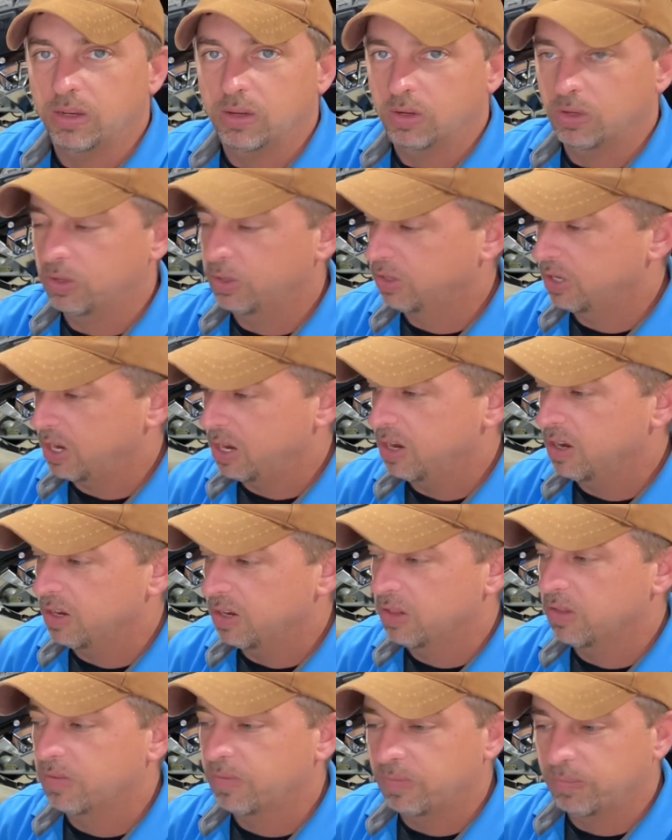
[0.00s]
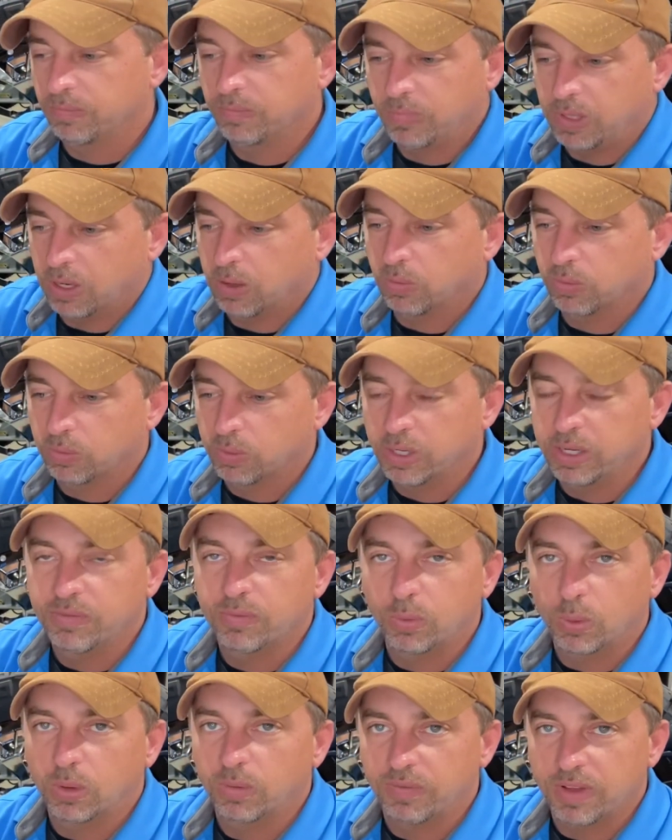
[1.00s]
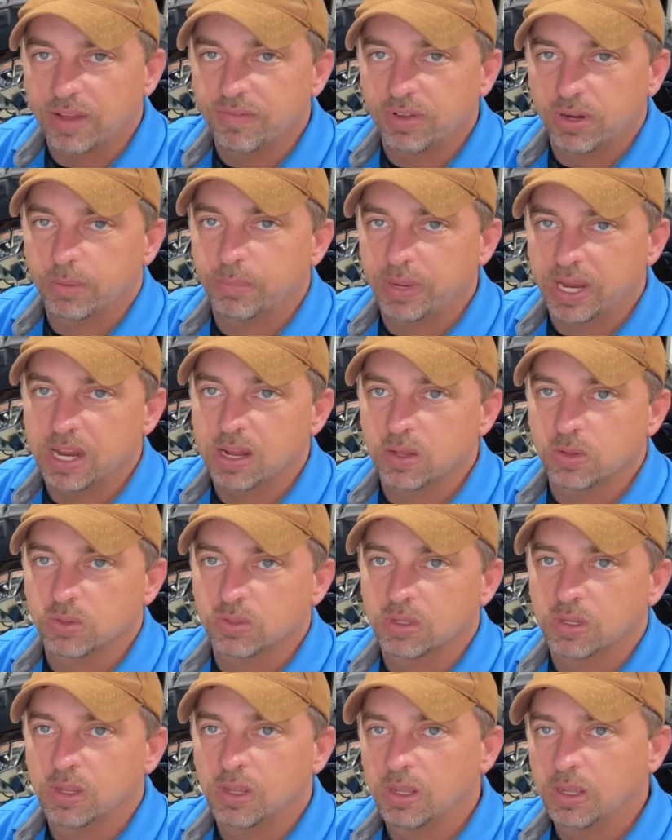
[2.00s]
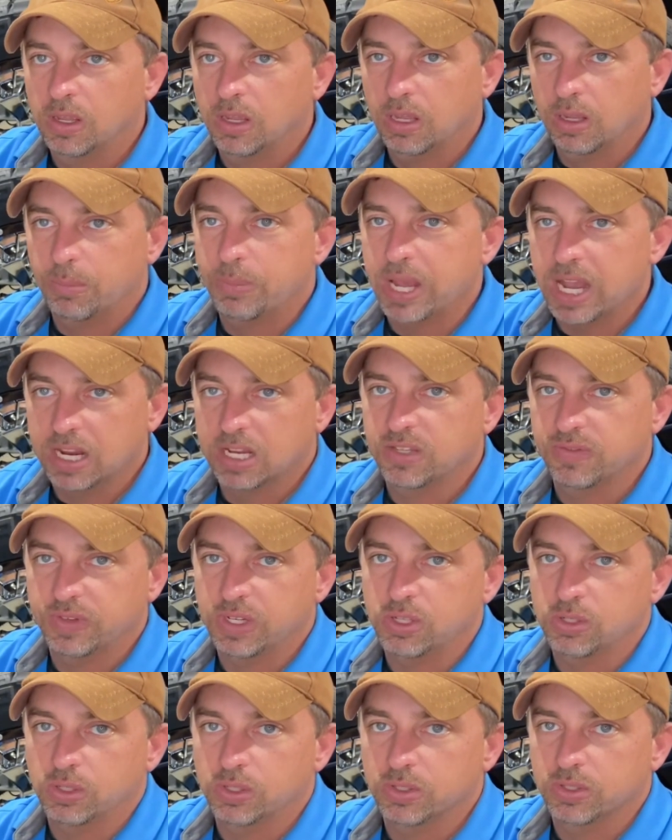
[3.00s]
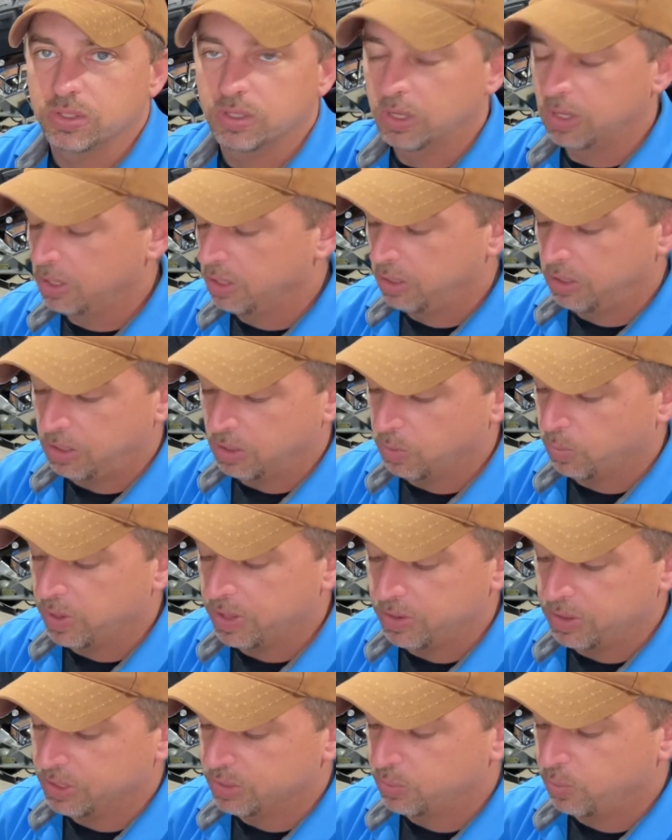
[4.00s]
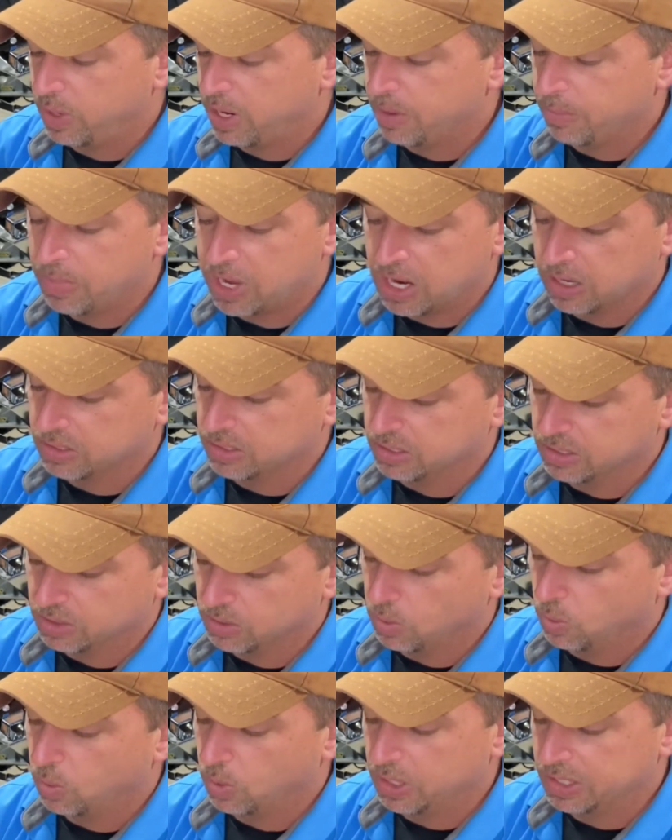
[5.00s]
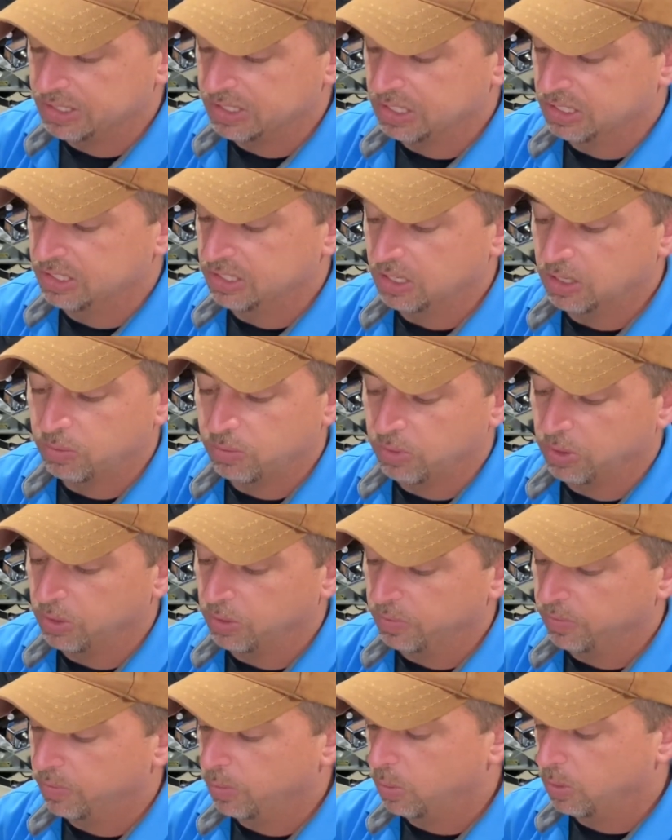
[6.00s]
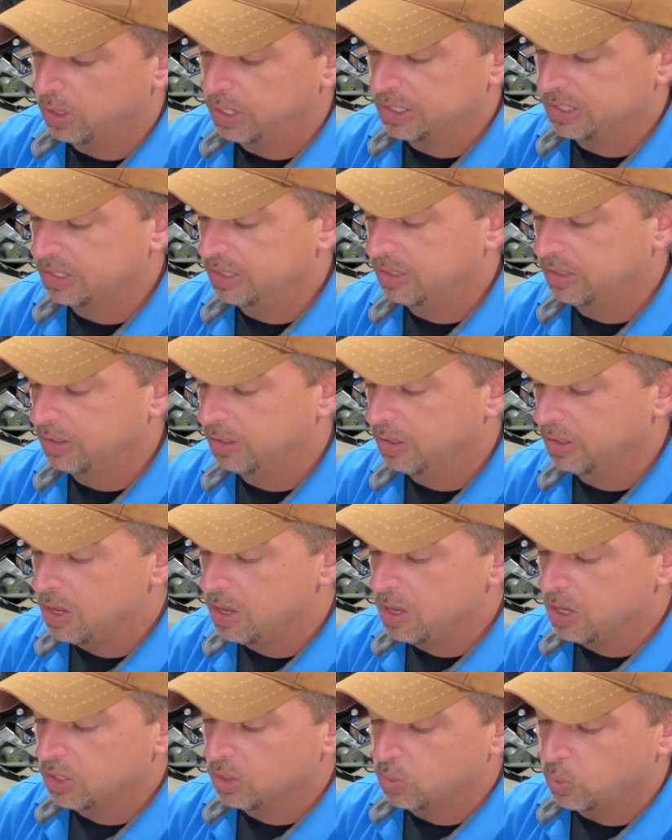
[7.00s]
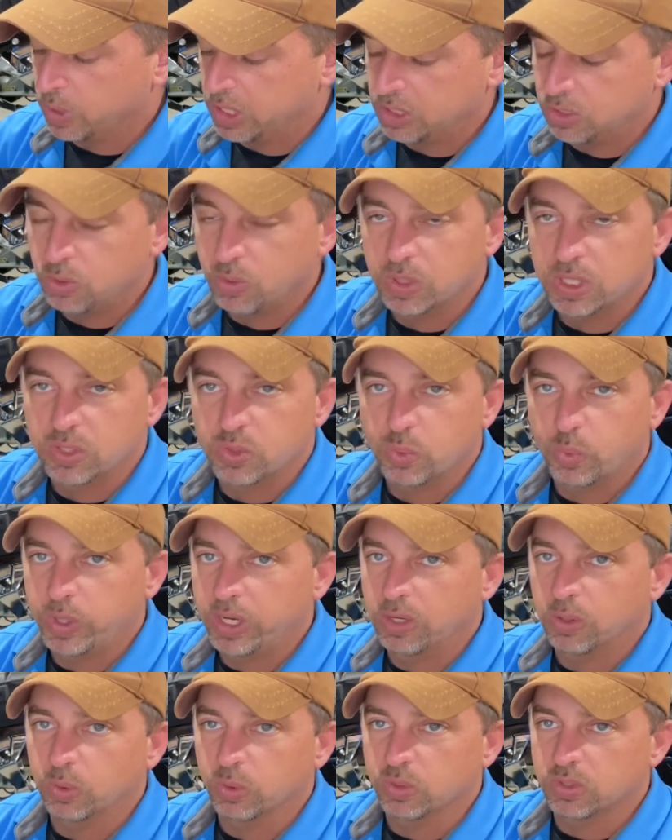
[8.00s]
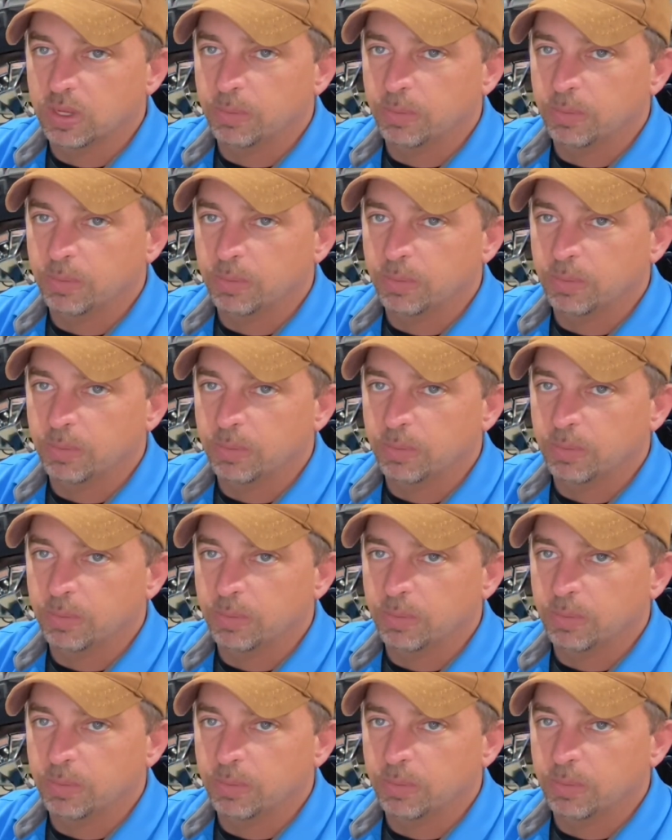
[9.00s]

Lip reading: You're carrying another, 300, 400, 500 pounds in package features, whether it's Ram boxes or it's the sunroof or it's the 22-inch wheels.